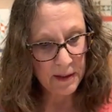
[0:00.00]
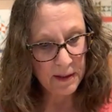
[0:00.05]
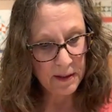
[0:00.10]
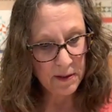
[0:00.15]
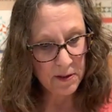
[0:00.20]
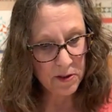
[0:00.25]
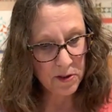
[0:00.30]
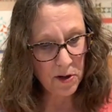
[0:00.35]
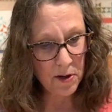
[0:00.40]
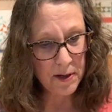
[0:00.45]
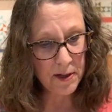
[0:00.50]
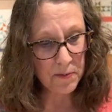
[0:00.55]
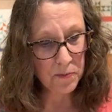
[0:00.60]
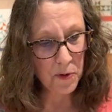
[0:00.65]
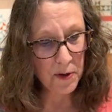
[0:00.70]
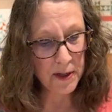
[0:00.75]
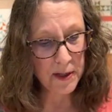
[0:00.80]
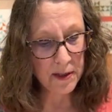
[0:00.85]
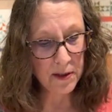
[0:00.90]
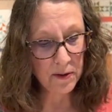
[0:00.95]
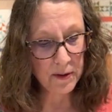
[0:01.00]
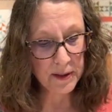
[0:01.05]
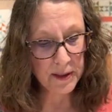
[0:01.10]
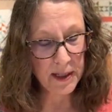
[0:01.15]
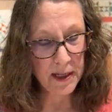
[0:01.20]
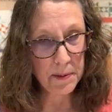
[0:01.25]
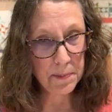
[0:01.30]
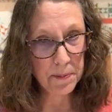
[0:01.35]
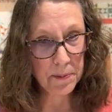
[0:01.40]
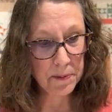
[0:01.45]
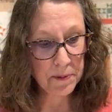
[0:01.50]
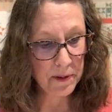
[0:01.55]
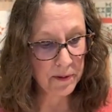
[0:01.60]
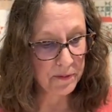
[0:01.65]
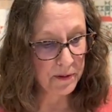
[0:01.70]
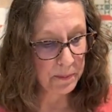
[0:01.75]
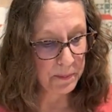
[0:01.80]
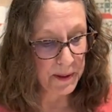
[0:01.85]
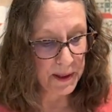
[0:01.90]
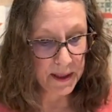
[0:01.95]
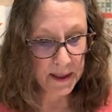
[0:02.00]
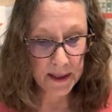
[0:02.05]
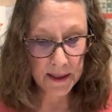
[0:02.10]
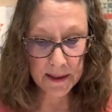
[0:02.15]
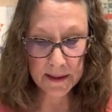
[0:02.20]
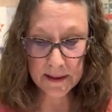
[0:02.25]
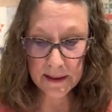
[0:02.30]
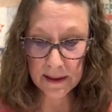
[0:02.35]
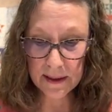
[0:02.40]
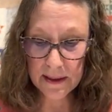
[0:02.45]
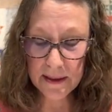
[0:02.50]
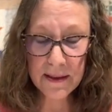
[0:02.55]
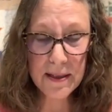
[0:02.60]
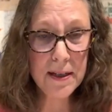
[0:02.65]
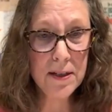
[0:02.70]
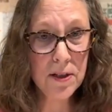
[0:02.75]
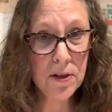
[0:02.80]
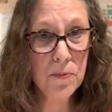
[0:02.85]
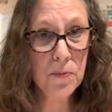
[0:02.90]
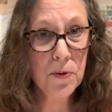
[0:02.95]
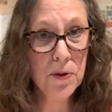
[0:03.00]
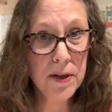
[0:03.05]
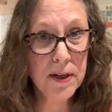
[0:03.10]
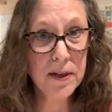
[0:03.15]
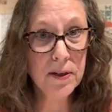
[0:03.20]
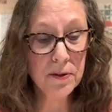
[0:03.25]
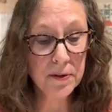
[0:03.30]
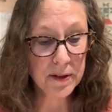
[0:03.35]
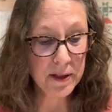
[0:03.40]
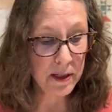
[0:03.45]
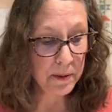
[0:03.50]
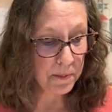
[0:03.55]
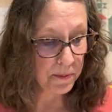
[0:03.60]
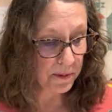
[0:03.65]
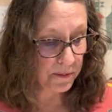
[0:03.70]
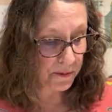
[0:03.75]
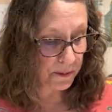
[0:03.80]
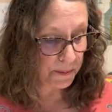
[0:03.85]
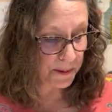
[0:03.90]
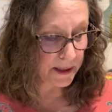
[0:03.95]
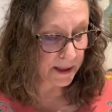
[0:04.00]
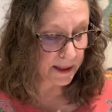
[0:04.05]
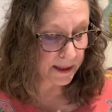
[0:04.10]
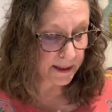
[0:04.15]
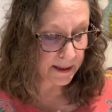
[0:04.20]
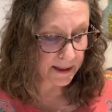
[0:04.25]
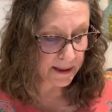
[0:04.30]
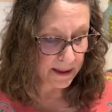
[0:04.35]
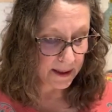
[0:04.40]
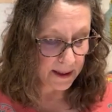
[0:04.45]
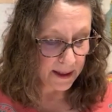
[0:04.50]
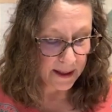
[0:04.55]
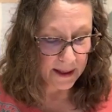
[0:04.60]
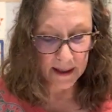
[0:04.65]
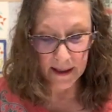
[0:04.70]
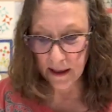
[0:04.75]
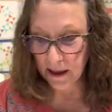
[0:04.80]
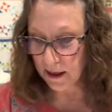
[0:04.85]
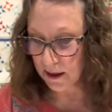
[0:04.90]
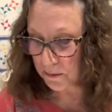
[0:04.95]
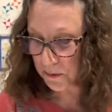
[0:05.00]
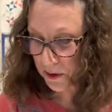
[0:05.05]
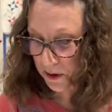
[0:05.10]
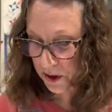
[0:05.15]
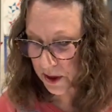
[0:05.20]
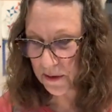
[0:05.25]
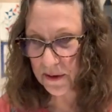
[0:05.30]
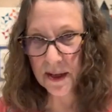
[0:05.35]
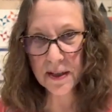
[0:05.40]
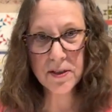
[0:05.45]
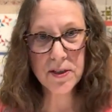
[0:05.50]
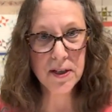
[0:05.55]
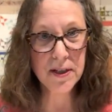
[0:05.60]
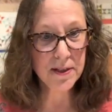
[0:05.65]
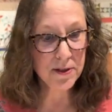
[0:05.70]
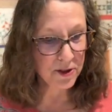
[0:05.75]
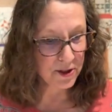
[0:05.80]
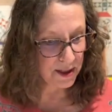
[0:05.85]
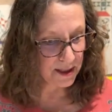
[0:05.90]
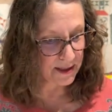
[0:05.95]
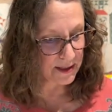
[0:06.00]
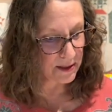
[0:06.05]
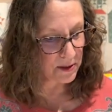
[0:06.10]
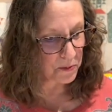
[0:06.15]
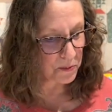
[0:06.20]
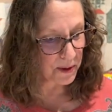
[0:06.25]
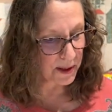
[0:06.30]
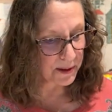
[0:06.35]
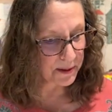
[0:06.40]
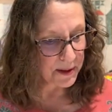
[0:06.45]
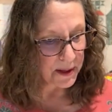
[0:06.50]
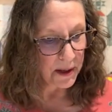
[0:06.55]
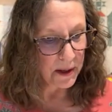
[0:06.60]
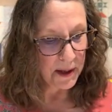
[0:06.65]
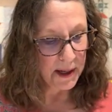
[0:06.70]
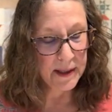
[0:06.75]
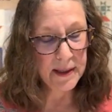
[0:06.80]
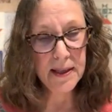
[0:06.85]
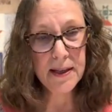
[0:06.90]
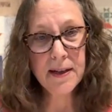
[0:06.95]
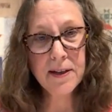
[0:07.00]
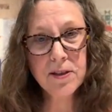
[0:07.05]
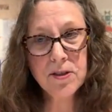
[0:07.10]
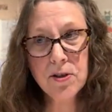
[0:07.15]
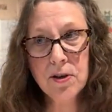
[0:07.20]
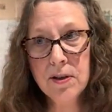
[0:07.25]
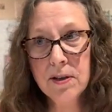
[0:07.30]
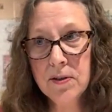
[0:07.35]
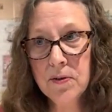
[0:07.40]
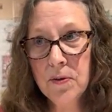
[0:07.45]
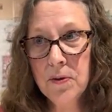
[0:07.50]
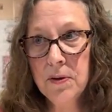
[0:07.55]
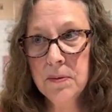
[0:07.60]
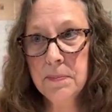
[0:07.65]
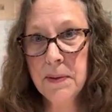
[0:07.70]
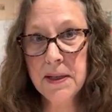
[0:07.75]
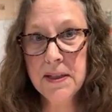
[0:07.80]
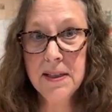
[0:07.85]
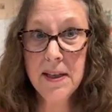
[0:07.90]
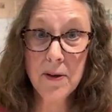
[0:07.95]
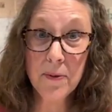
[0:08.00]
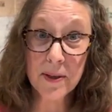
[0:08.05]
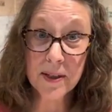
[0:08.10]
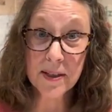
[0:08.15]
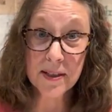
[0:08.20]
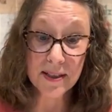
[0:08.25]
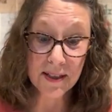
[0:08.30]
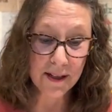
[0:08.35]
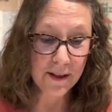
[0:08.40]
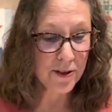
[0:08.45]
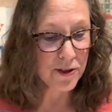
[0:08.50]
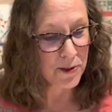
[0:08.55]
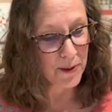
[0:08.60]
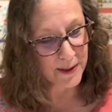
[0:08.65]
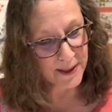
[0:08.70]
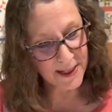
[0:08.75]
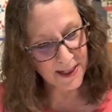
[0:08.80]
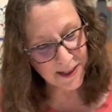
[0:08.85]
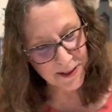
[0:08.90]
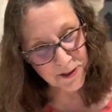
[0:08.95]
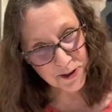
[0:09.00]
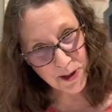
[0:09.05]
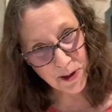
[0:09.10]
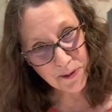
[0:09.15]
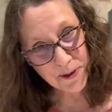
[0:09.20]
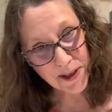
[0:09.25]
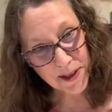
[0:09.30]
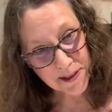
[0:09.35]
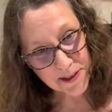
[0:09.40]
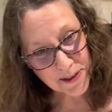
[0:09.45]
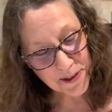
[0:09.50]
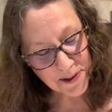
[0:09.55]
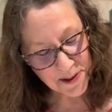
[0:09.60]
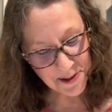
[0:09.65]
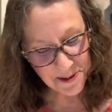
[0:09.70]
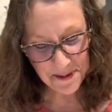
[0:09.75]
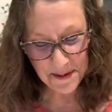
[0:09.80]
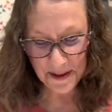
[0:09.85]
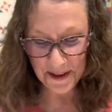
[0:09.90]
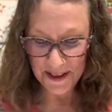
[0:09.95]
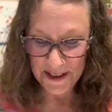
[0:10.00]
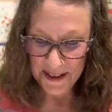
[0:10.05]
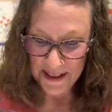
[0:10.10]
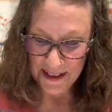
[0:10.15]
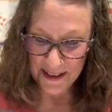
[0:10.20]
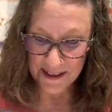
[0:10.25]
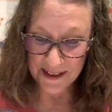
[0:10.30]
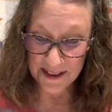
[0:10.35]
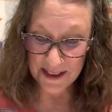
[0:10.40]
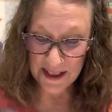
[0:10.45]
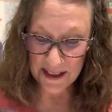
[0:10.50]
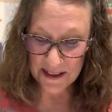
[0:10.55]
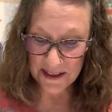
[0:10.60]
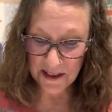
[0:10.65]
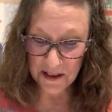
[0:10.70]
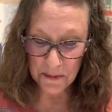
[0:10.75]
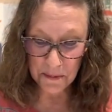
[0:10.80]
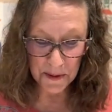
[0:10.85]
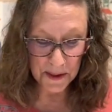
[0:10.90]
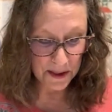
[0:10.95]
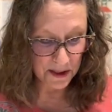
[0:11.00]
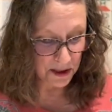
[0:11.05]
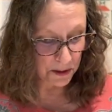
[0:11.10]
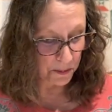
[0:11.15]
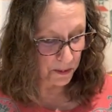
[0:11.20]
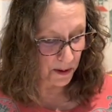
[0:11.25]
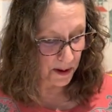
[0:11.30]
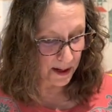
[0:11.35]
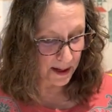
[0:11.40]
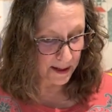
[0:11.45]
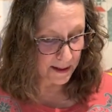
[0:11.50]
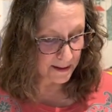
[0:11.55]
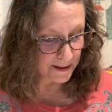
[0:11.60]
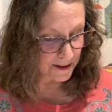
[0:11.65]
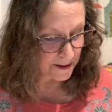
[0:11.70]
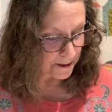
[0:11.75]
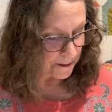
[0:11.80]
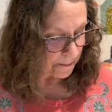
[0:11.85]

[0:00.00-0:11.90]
started working on Keeper of the Pens. I continued working on Keeper of the Pens And I want to show that to you in just a little while. And then I started on my secret stitch, so I can't show that to you because that's going to be a surprise.